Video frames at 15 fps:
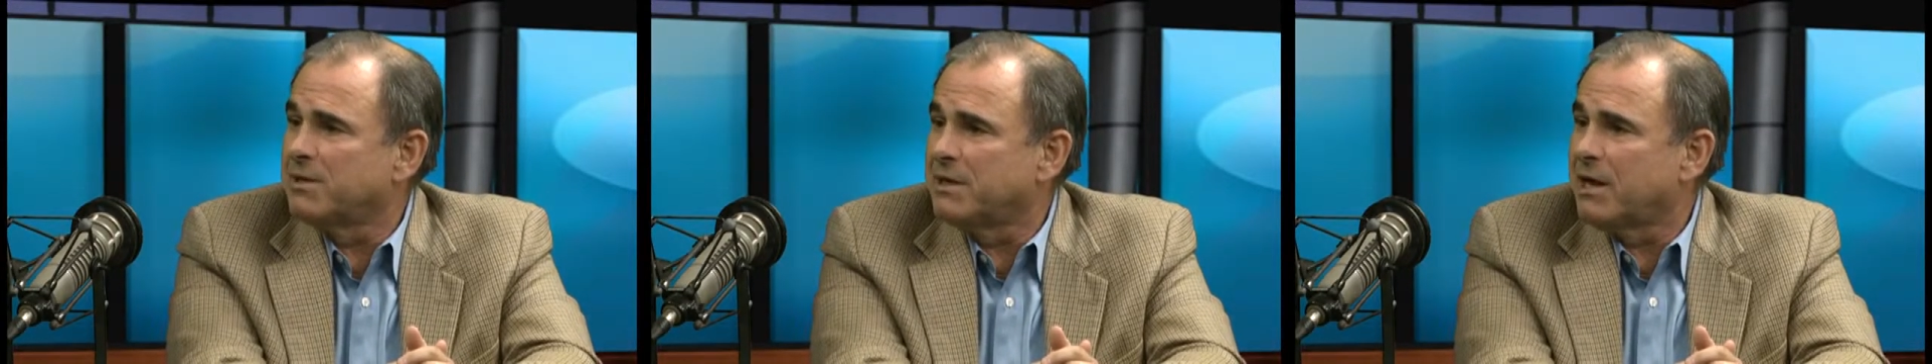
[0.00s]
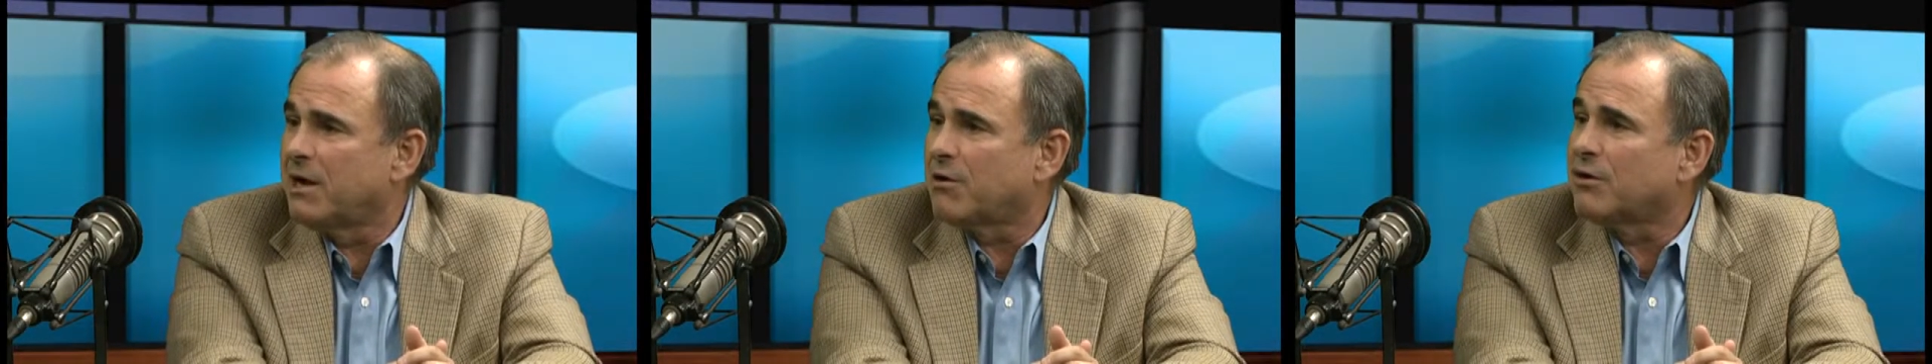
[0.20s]

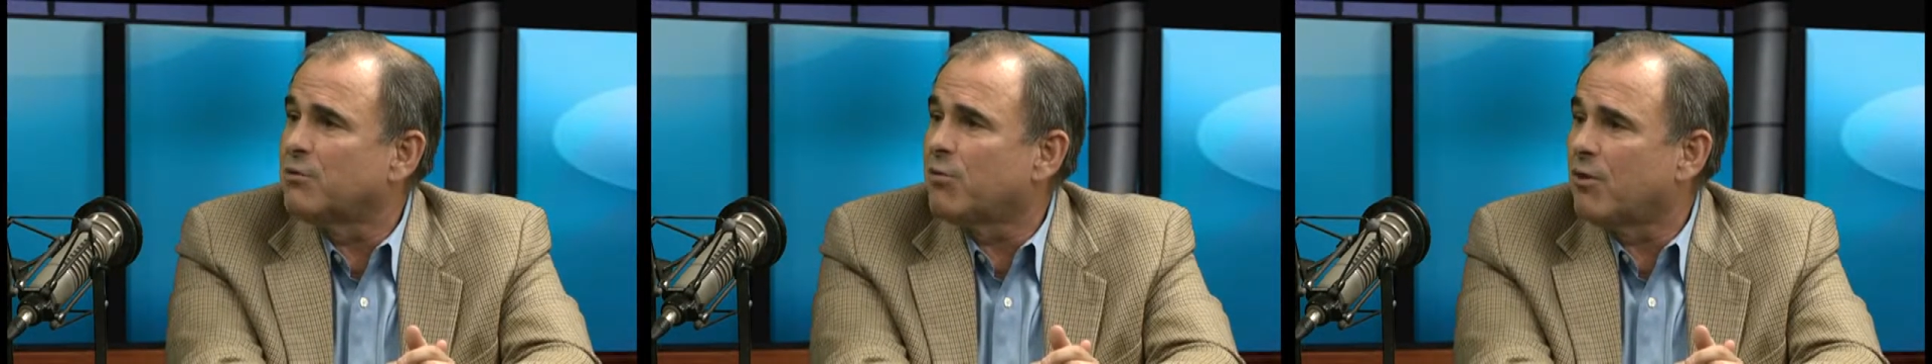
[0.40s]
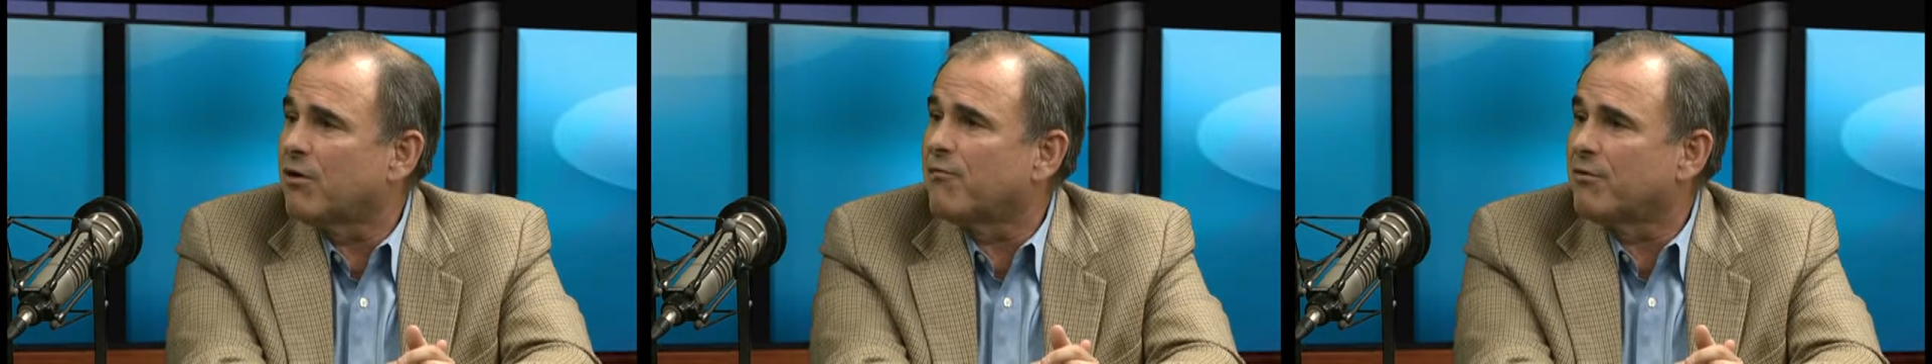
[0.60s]
and now can
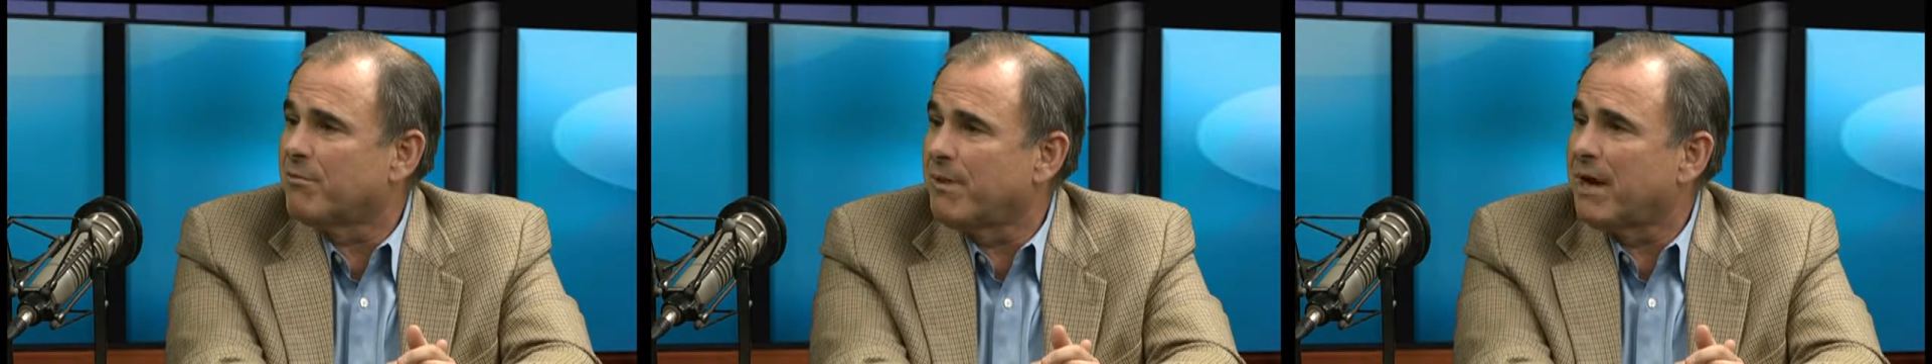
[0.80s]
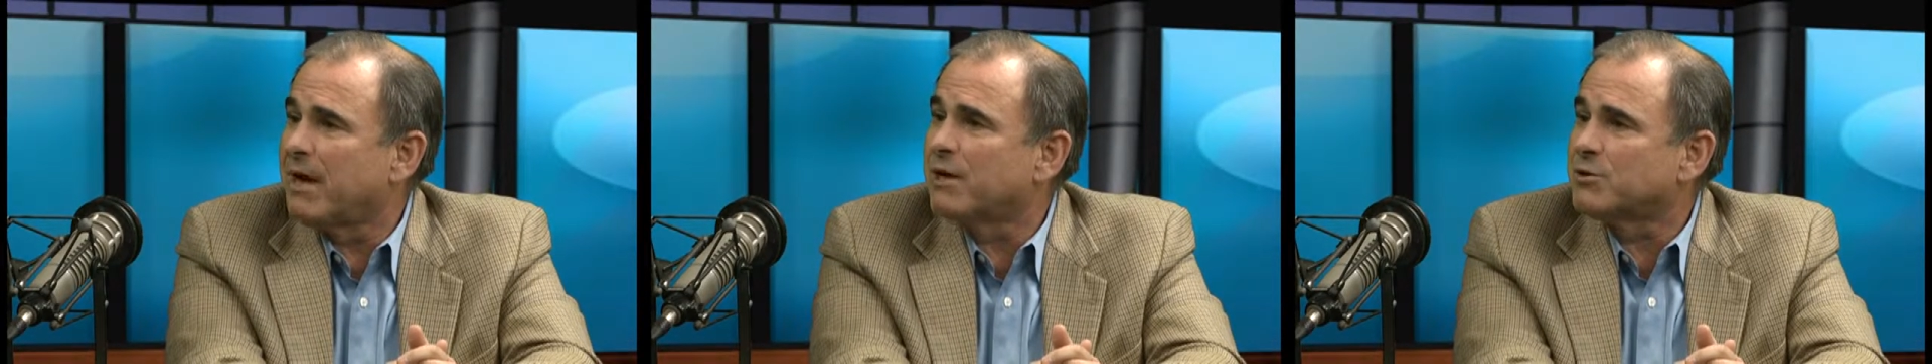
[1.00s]
walk for
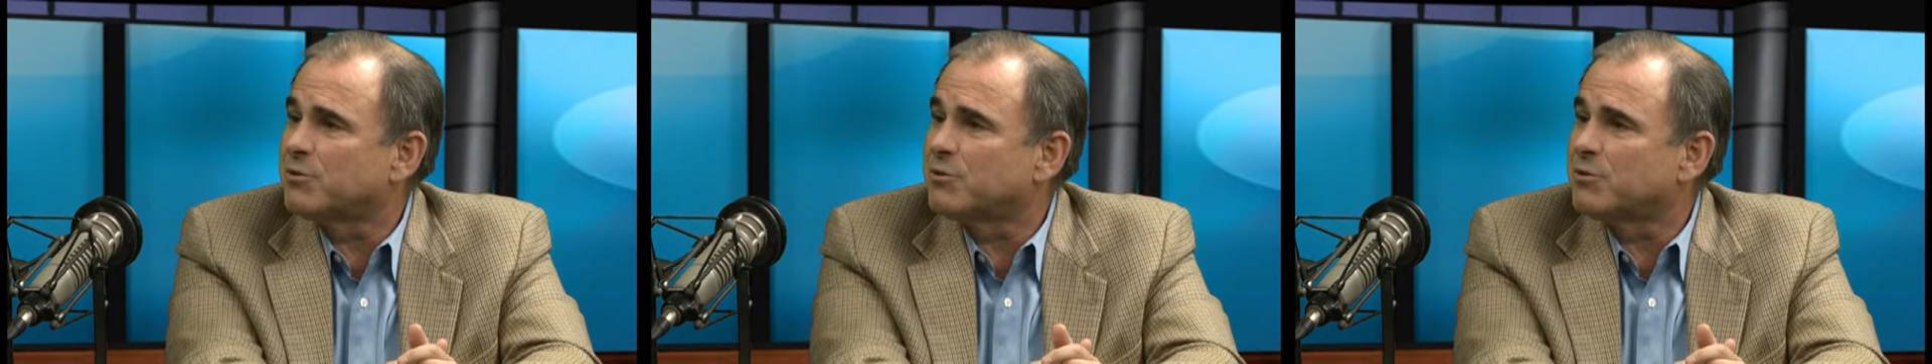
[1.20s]
miles